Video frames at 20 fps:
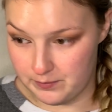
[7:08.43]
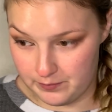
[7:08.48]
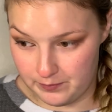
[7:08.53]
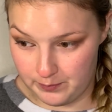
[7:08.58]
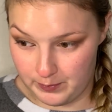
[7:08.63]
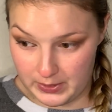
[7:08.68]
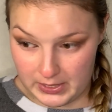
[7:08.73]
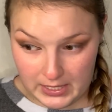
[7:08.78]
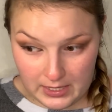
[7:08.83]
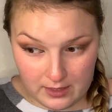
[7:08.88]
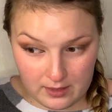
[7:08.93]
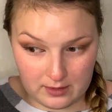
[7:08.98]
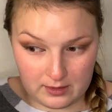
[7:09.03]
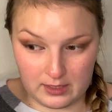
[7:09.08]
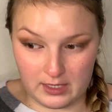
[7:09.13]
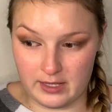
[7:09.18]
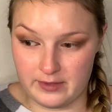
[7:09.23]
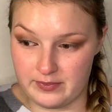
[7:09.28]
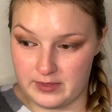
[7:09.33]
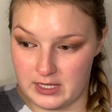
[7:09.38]
yeah.
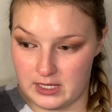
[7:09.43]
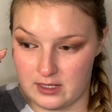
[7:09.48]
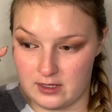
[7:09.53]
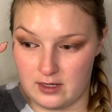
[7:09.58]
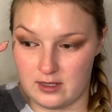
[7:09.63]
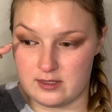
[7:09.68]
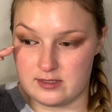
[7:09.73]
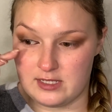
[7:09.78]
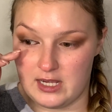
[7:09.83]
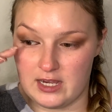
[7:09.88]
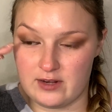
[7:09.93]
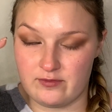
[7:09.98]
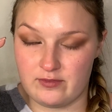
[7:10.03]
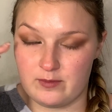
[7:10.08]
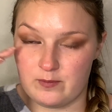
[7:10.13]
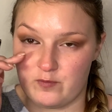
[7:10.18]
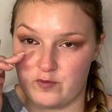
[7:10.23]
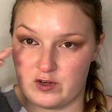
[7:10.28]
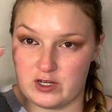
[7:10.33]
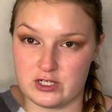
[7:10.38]
And then aside
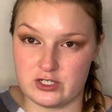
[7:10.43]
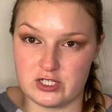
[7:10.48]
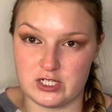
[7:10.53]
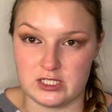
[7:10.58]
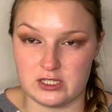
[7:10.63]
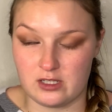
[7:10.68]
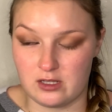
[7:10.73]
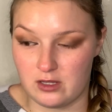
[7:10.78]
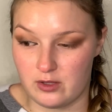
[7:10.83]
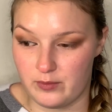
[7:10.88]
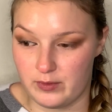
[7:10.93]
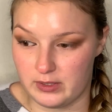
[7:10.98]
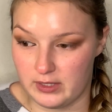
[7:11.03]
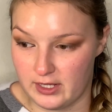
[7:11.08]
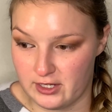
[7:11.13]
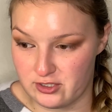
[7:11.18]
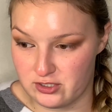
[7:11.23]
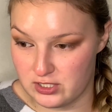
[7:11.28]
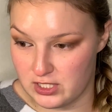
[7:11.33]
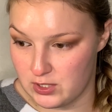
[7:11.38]
from finishing the lower
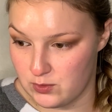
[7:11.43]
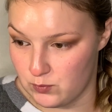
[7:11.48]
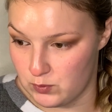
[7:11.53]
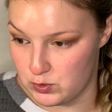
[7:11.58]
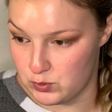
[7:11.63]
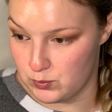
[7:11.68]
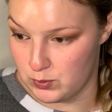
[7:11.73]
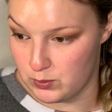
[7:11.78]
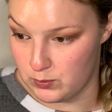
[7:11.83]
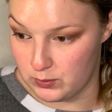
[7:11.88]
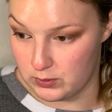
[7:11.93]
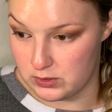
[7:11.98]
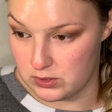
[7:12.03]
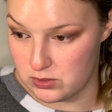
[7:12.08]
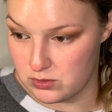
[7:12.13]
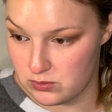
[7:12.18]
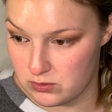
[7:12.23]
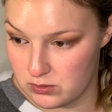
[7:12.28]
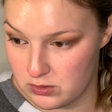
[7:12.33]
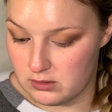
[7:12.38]
lash line, which we will
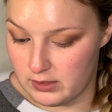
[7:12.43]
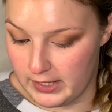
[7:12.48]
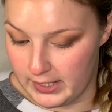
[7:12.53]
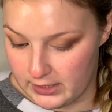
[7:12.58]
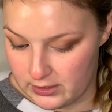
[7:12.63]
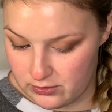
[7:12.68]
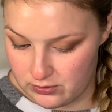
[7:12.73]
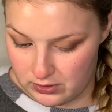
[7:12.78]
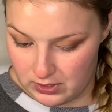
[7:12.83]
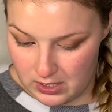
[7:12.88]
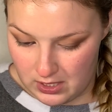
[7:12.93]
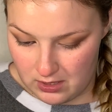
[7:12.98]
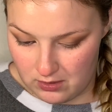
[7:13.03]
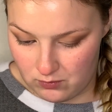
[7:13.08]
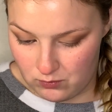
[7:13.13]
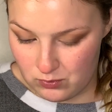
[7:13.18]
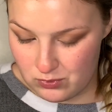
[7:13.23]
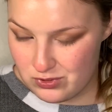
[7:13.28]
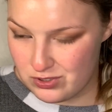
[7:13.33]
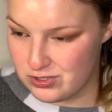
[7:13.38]
do, actually
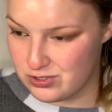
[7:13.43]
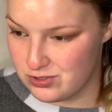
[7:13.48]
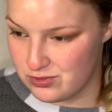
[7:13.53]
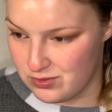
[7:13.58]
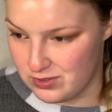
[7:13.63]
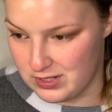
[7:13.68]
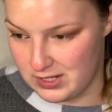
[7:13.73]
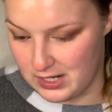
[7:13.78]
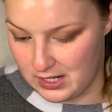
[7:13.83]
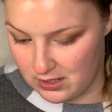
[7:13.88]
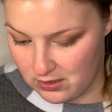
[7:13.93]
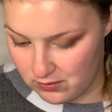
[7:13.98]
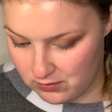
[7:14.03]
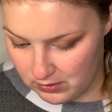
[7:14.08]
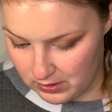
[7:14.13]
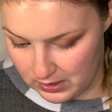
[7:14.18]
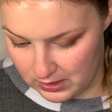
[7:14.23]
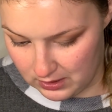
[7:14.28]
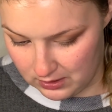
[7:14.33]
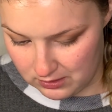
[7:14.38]
we'll just do it now
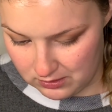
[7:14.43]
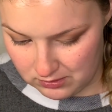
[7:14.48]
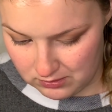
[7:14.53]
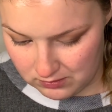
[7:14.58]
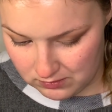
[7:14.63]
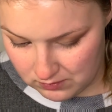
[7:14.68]
and